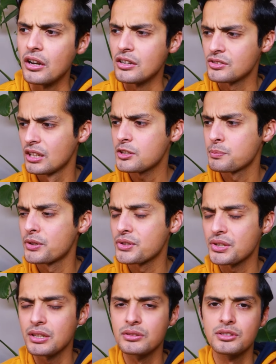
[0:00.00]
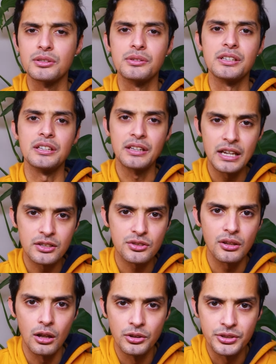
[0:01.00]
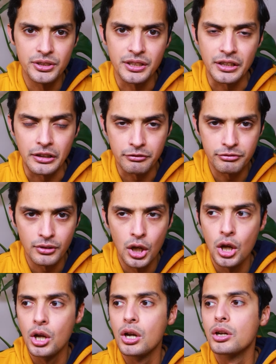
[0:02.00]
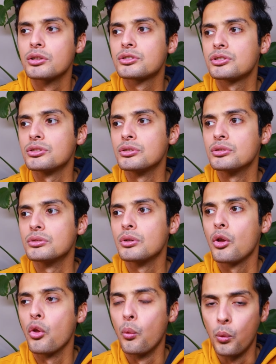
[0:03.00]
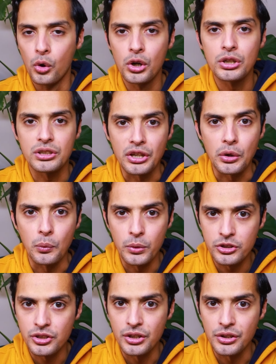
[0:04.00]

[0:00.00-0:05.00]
guys, let's proceed to the next alternative to the word no, which